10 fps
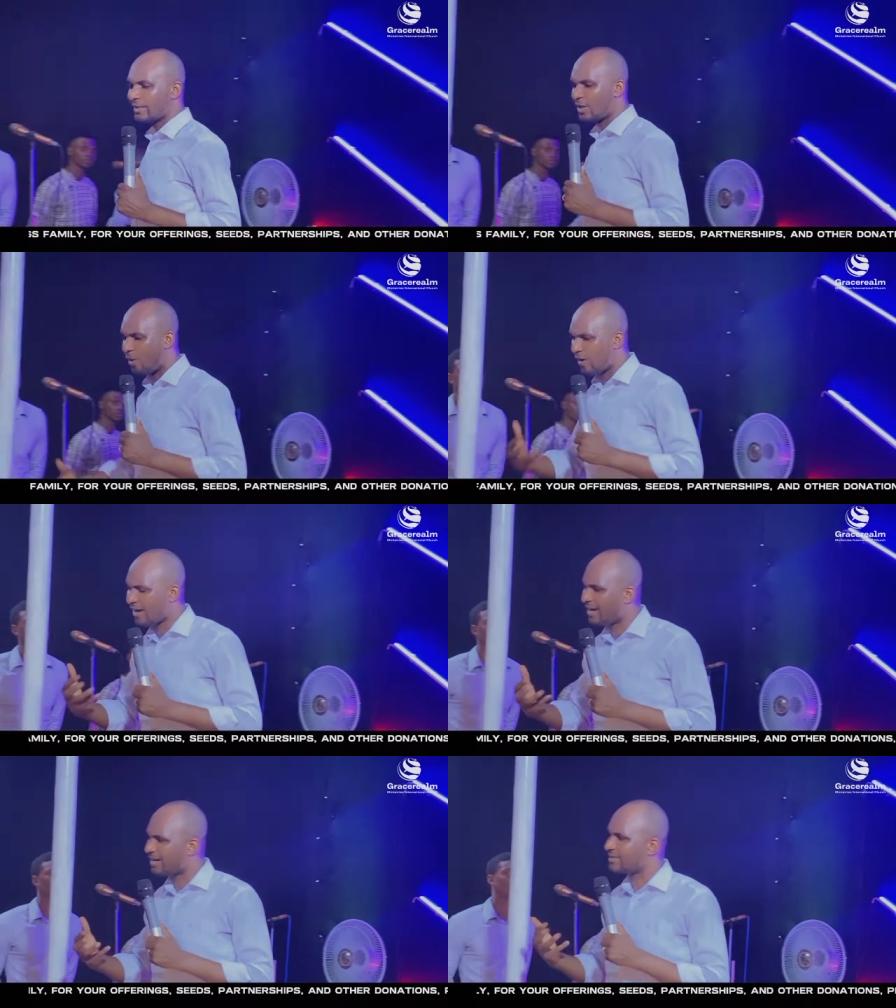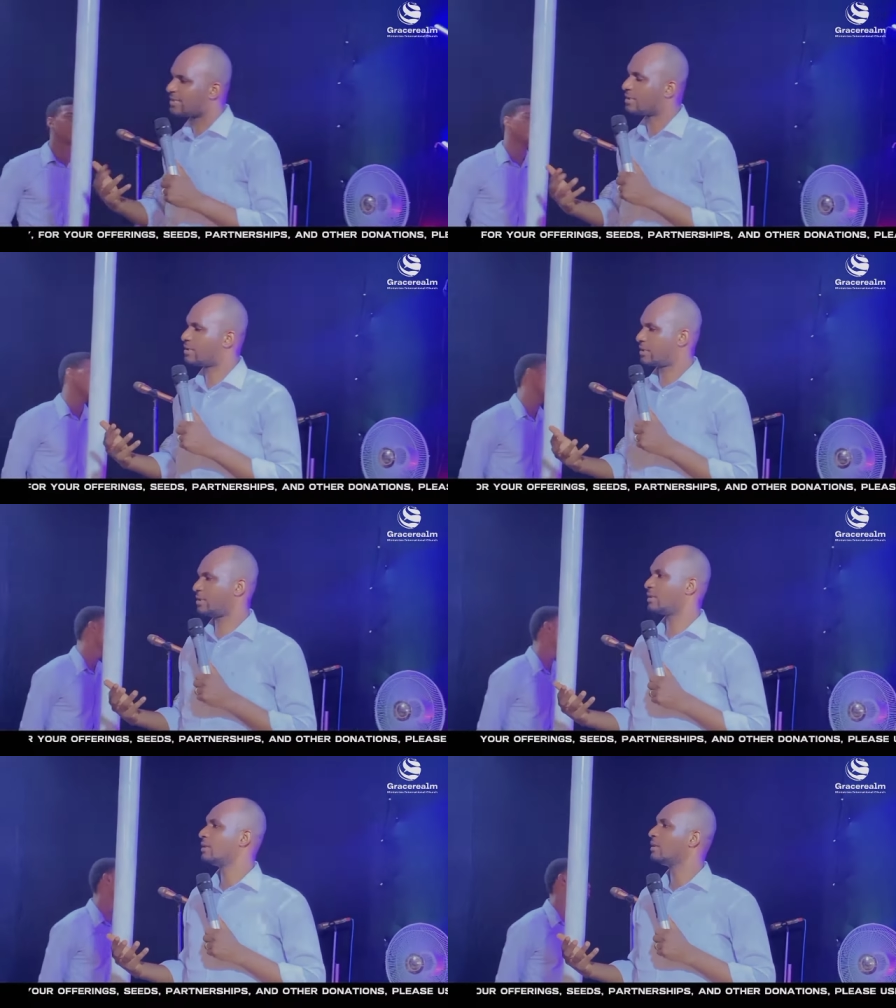The hunger and thirst.
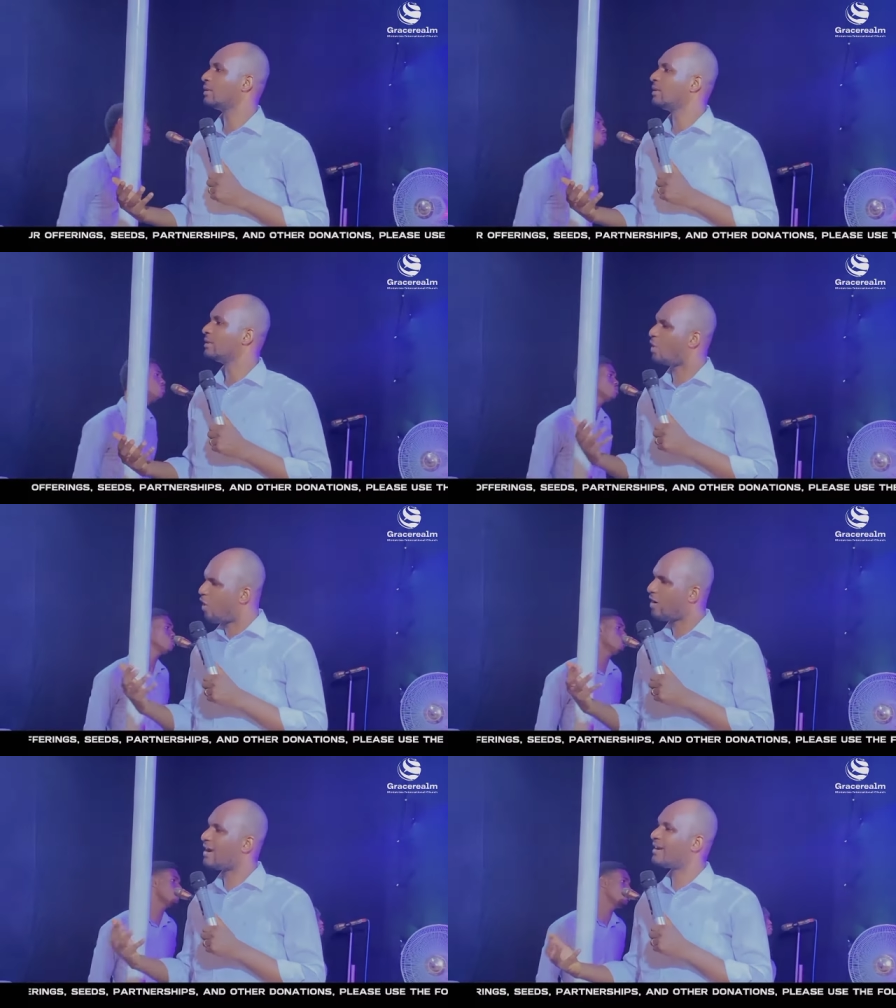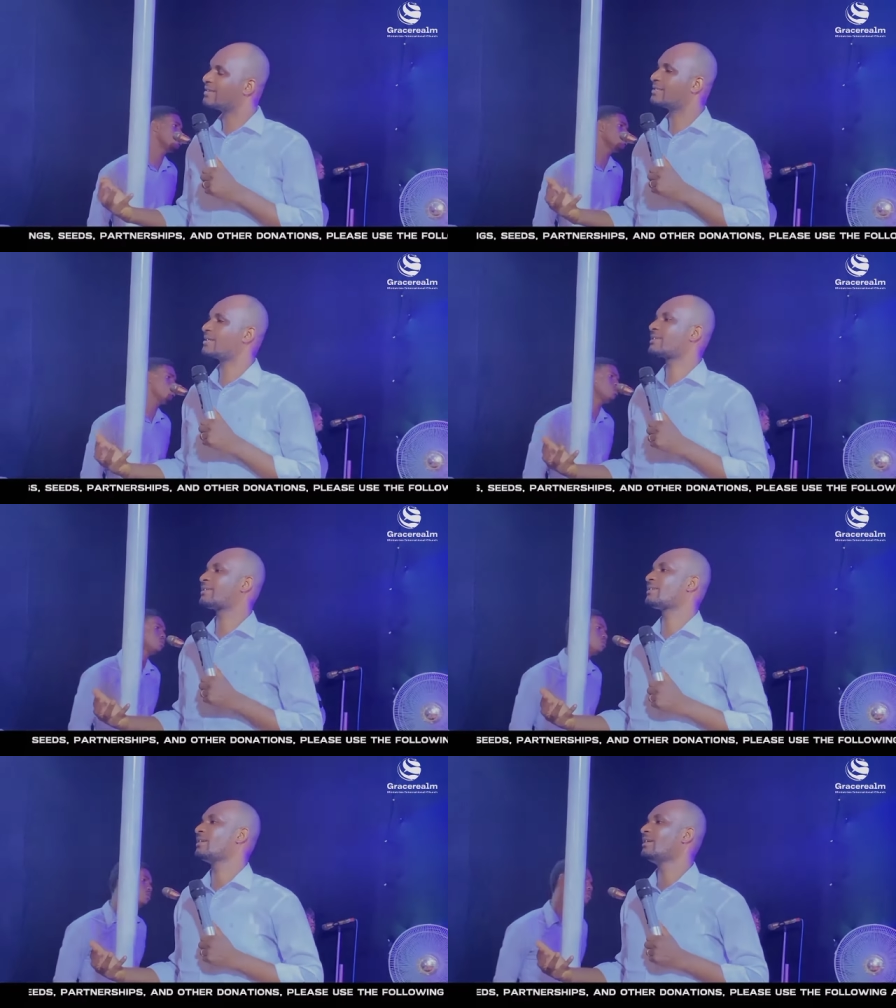The hunger and thirst.
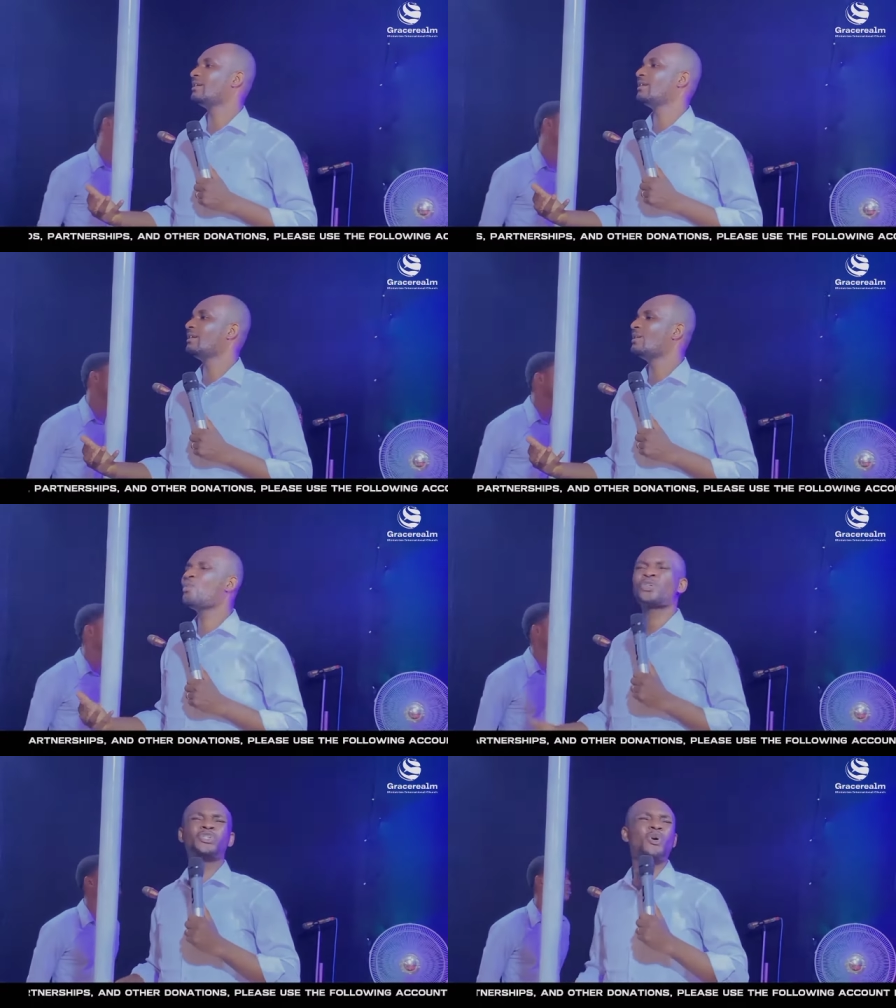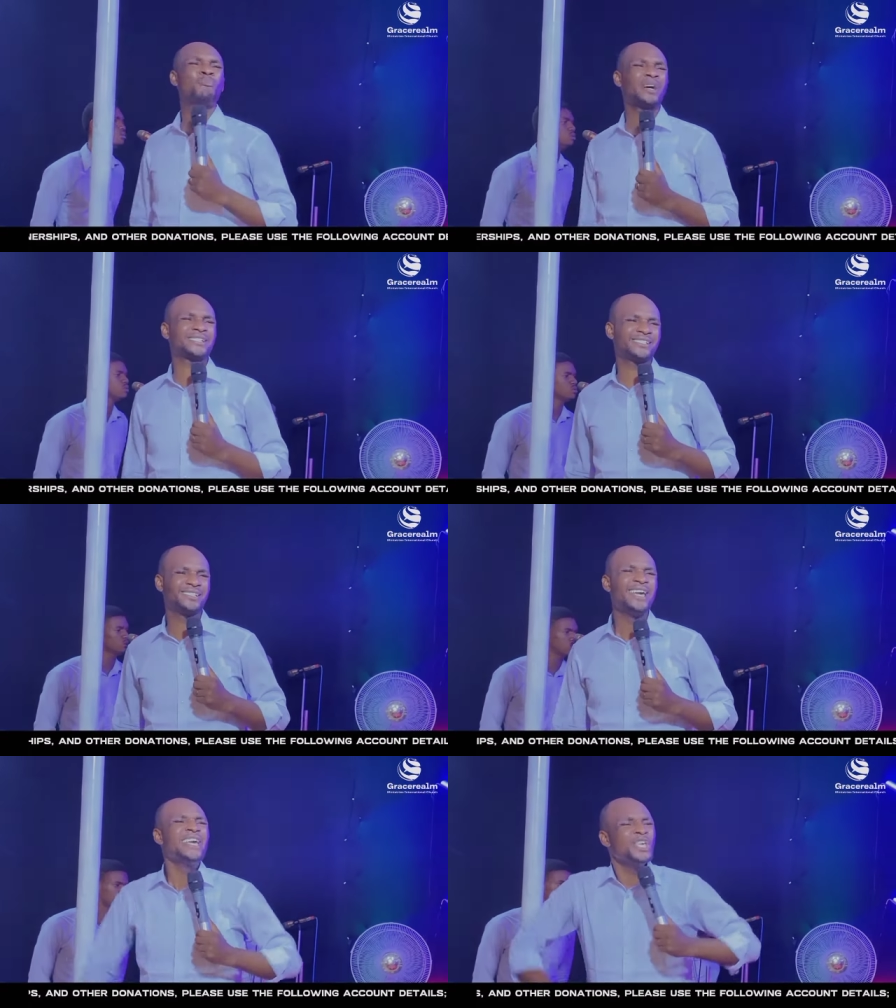What's your passion?
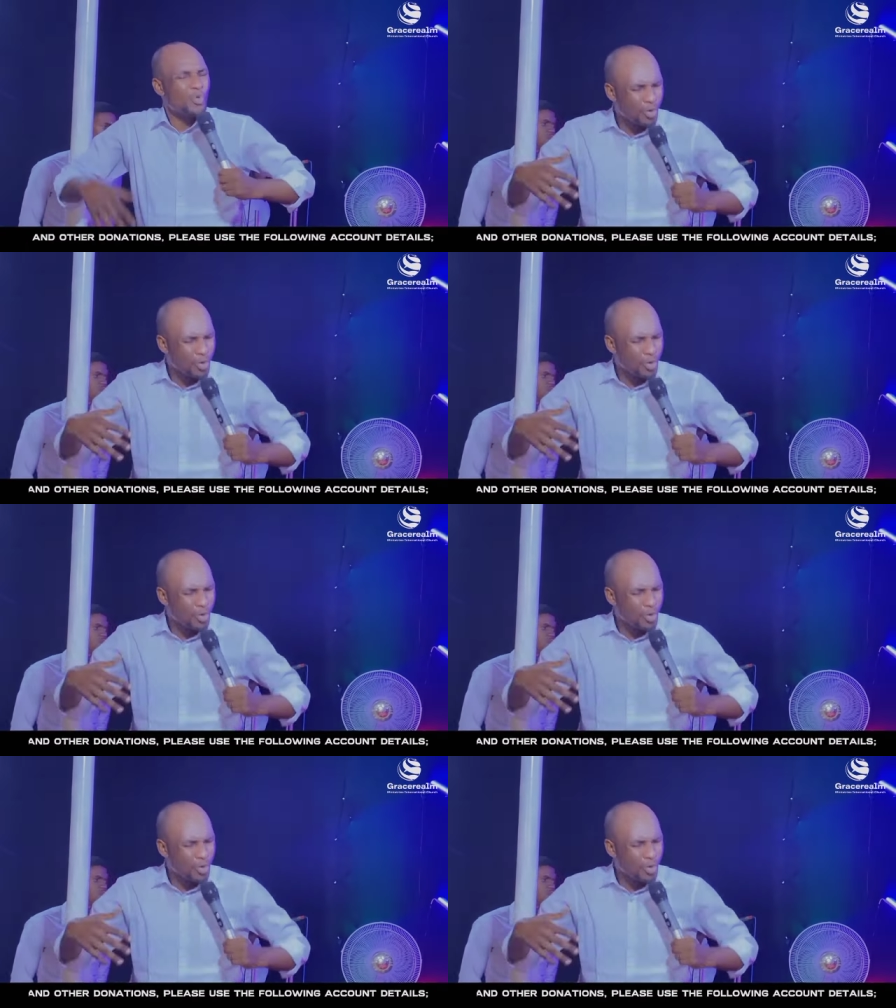He